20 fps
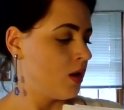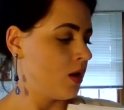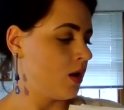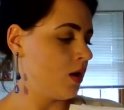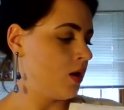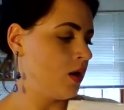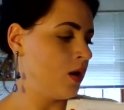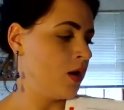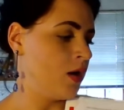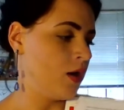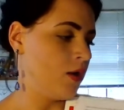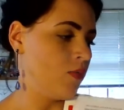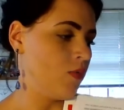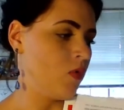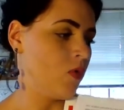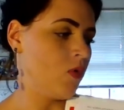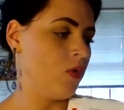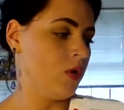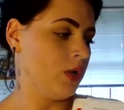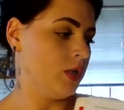have
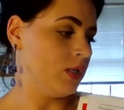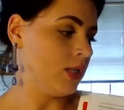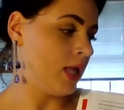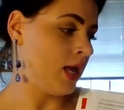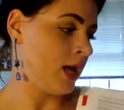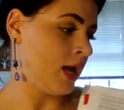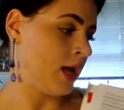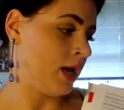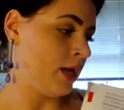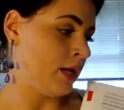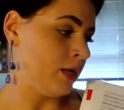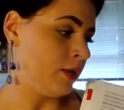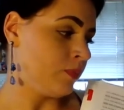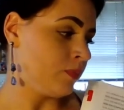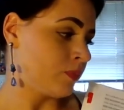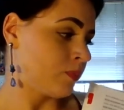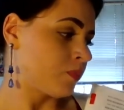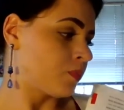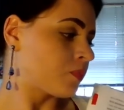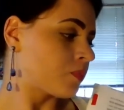online
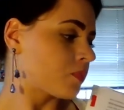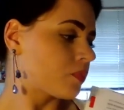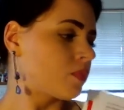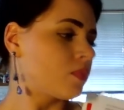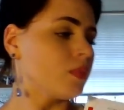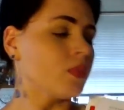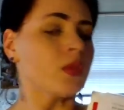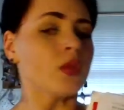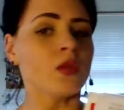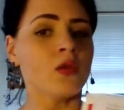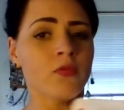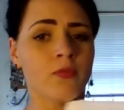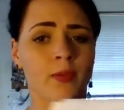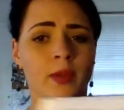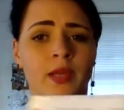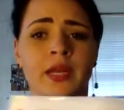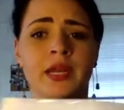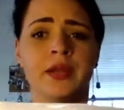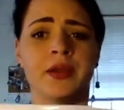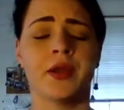
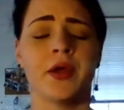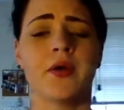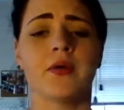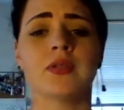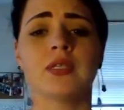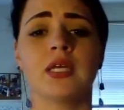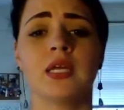reading notes.